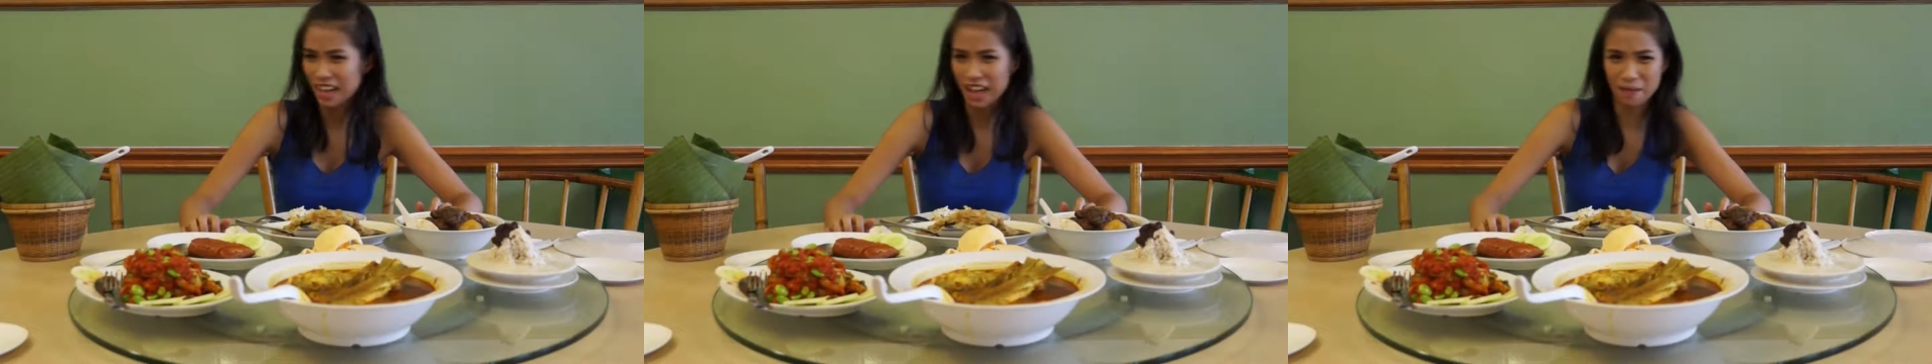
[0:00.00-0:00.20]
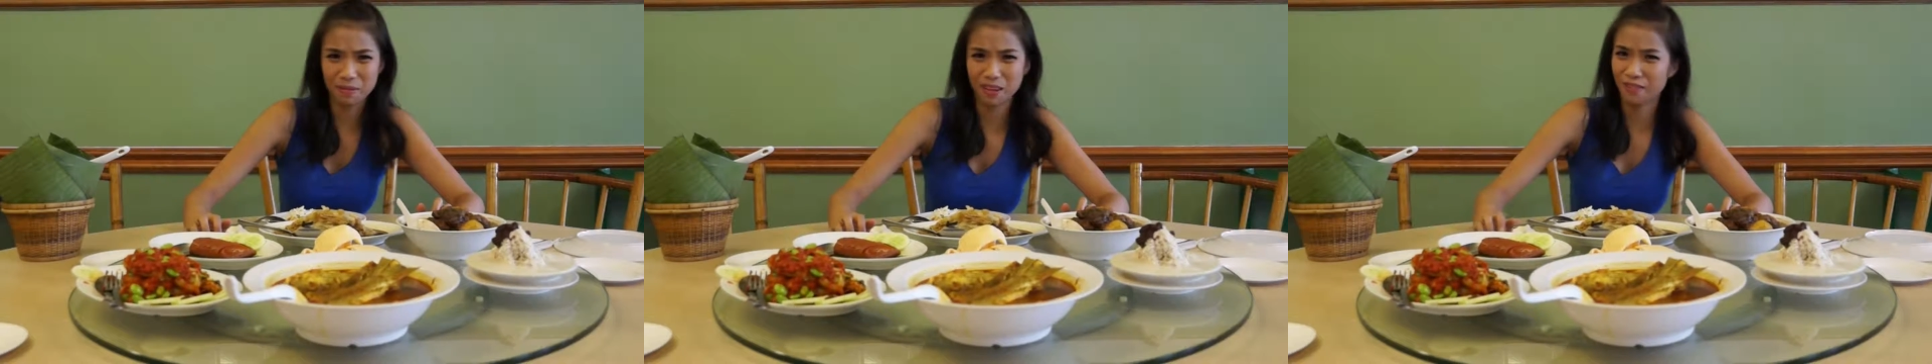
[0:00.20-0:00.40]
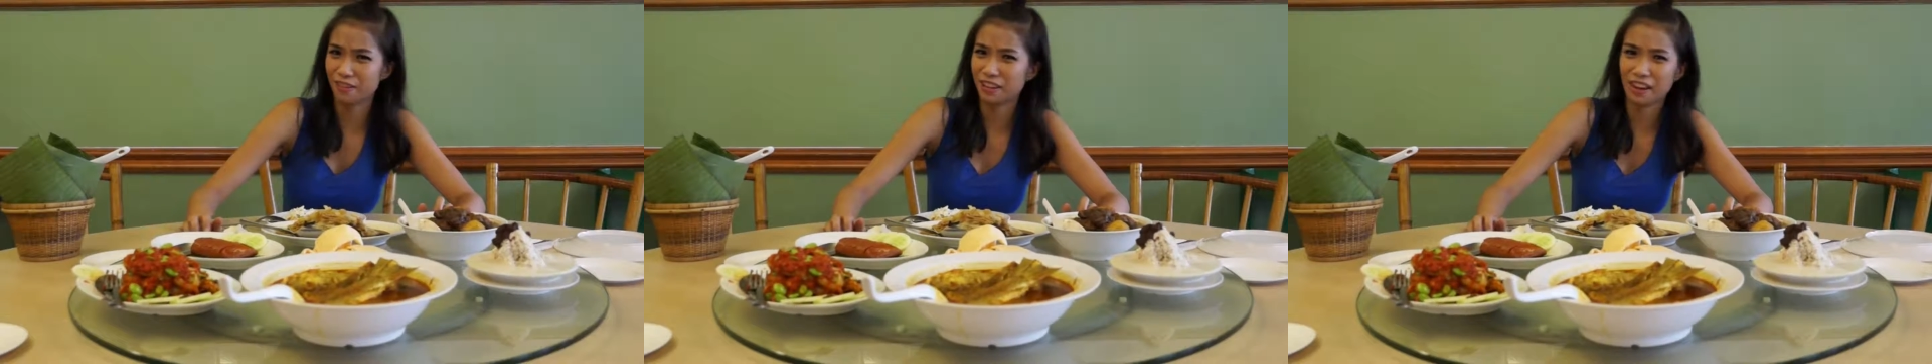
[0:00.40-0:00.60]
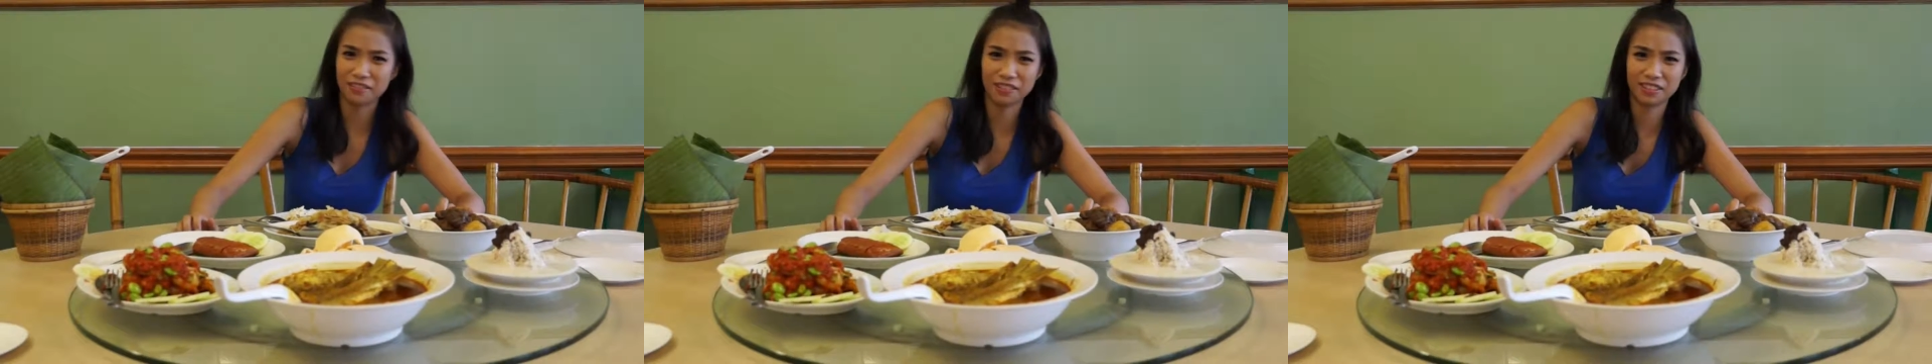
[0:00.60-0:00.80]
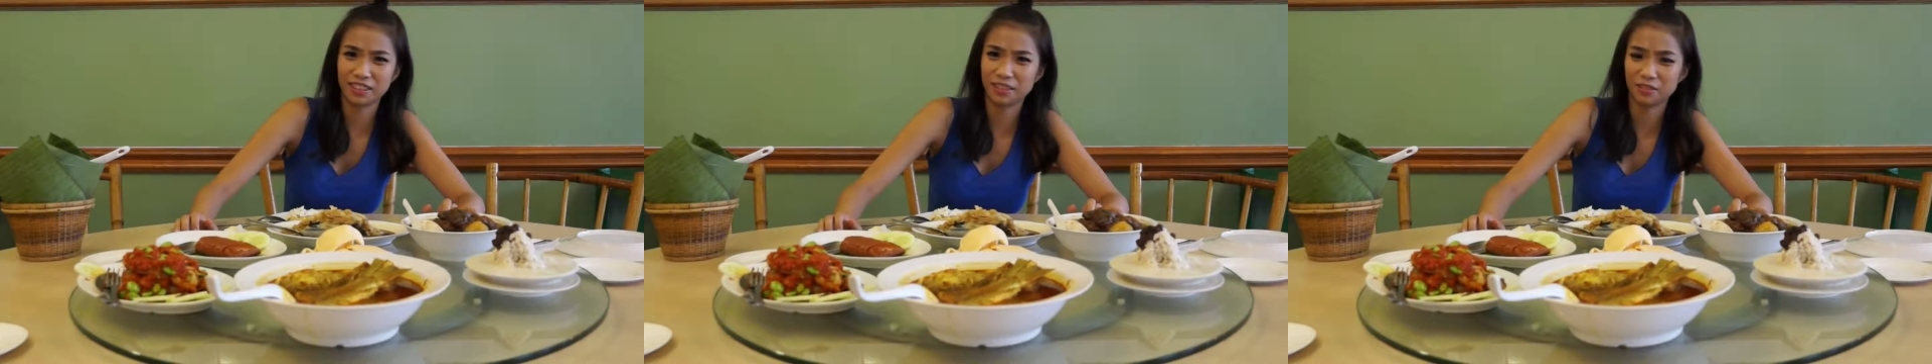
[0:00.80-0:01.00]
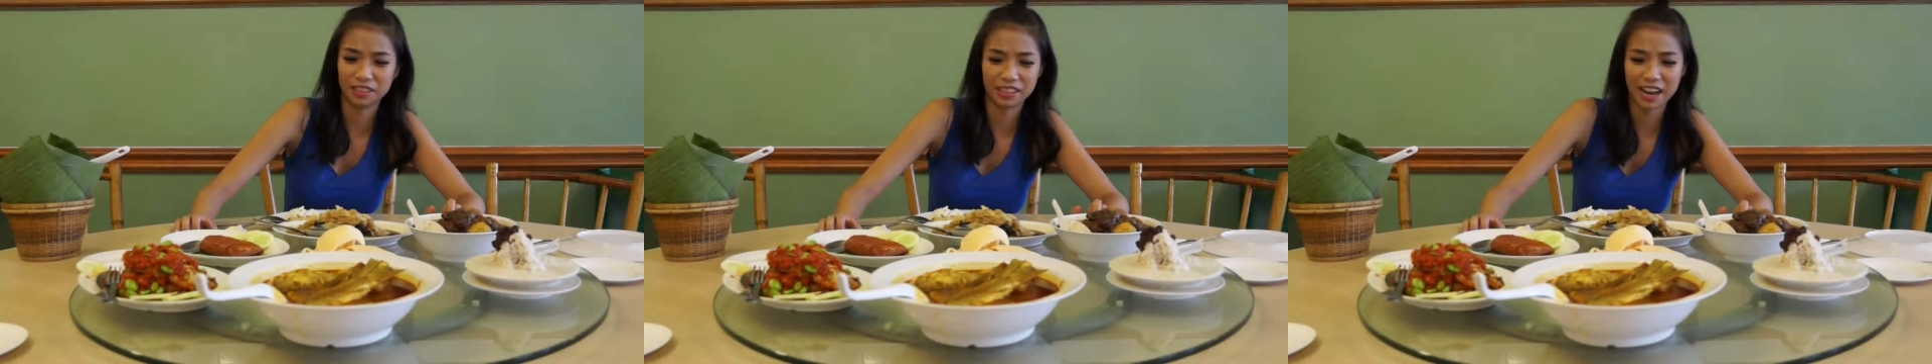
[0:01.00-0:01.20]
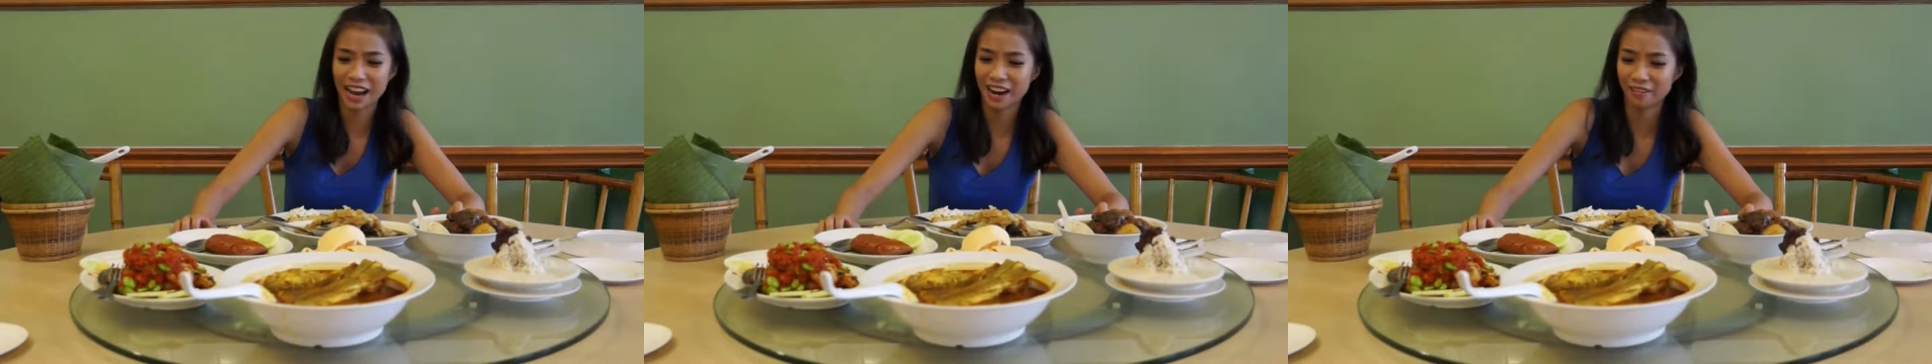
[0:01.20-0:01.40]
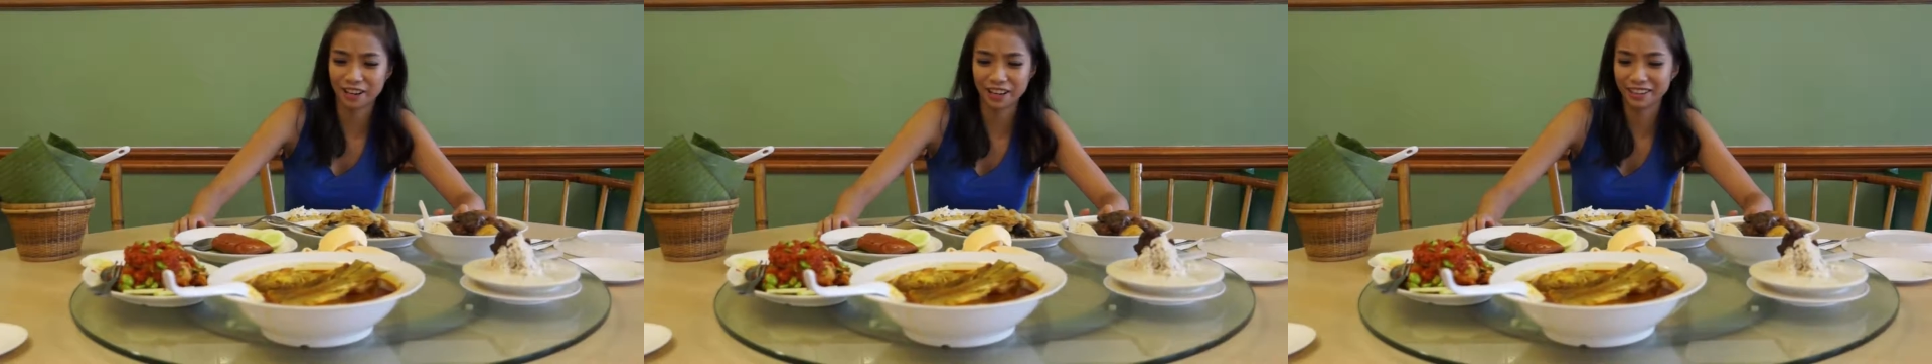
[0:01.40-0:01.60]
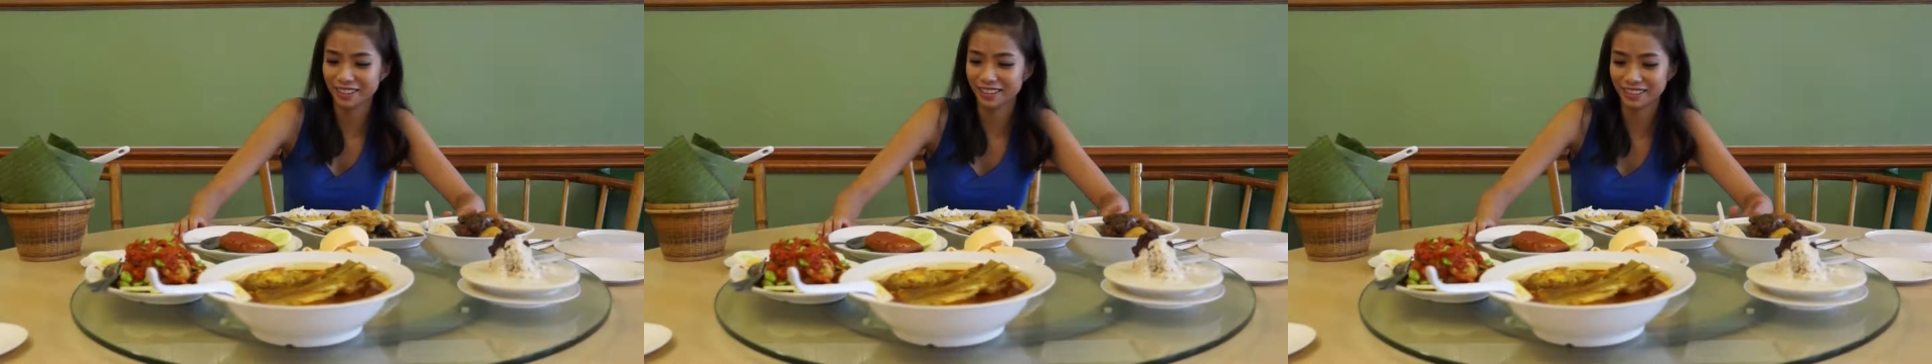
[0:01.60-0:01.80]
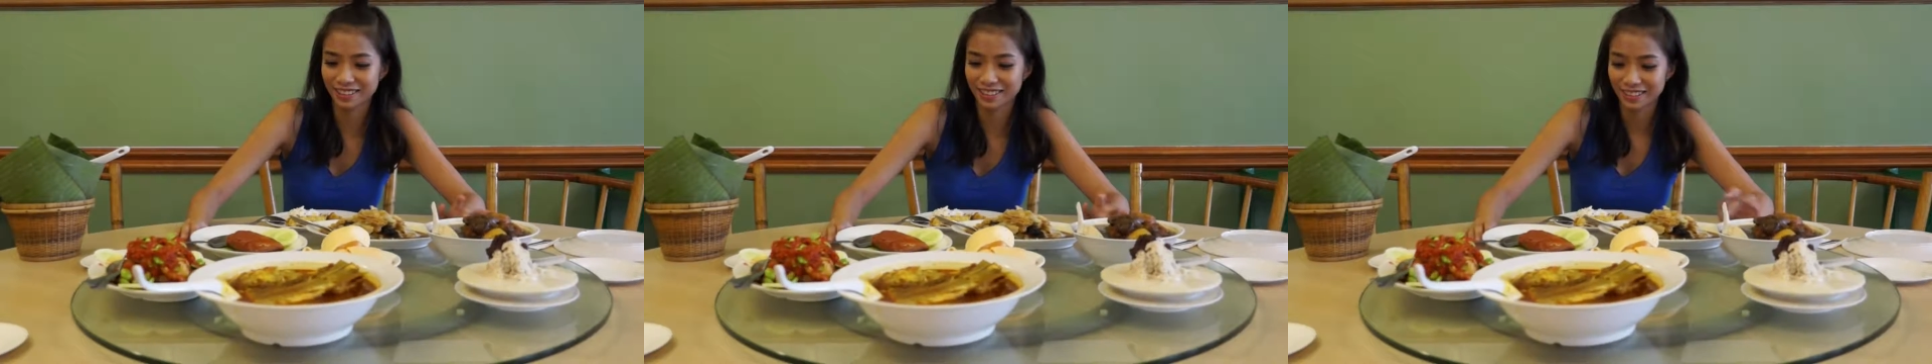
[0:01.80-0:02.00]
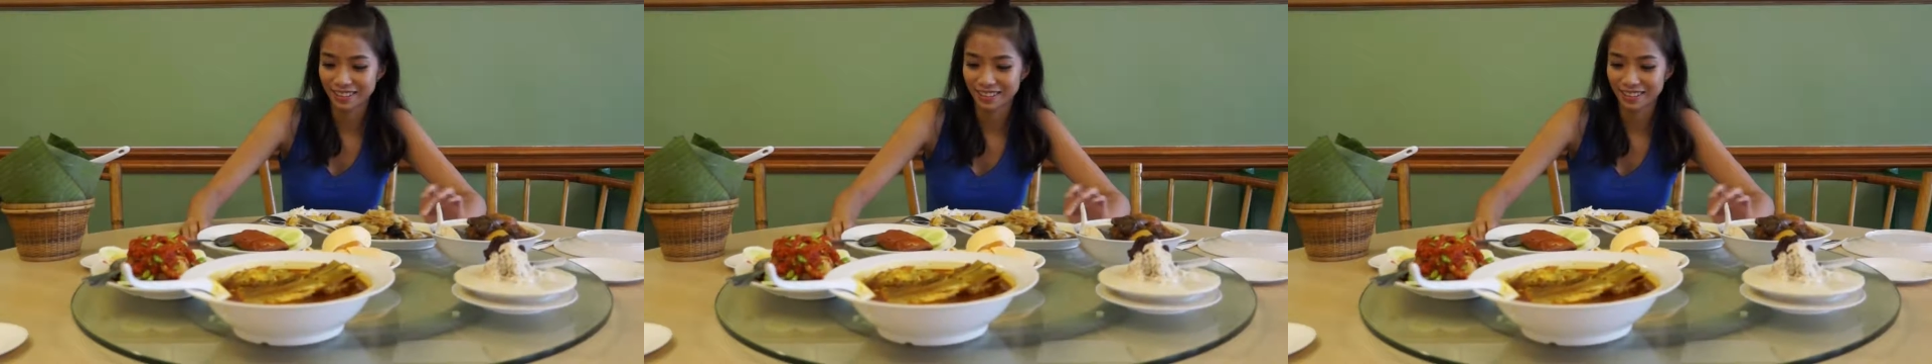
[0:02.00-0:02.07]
I'm giving everything really high ratings.